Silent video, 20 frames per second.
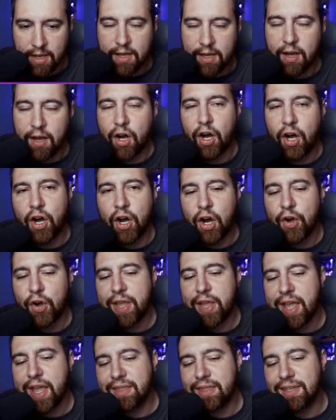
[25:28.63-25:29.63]
Oh,
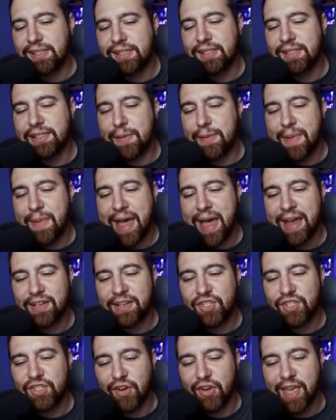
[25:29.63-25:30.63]
yeah, this is the
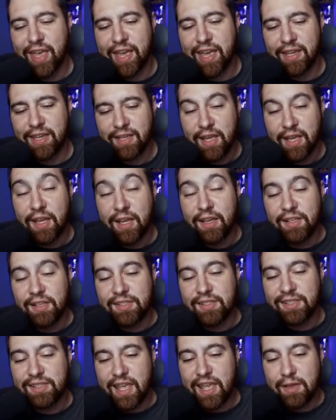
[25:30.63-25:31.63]
match. Okay,
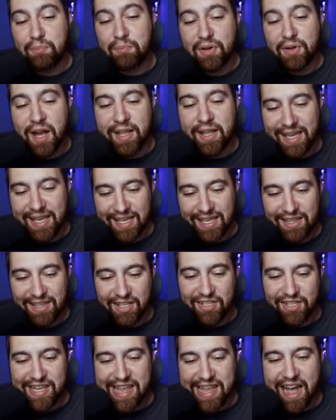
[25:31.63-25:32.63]
so they brought in their
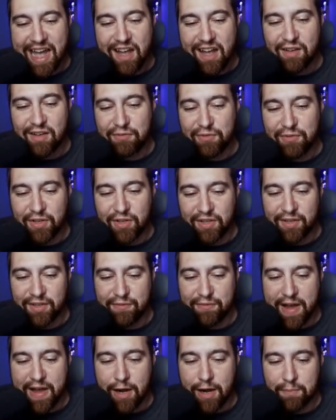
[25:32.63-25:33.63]
Dialga for the
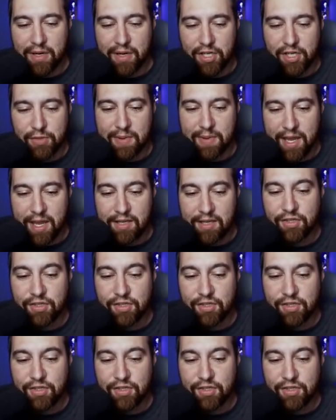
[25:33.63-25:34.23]
Fire Punch bait.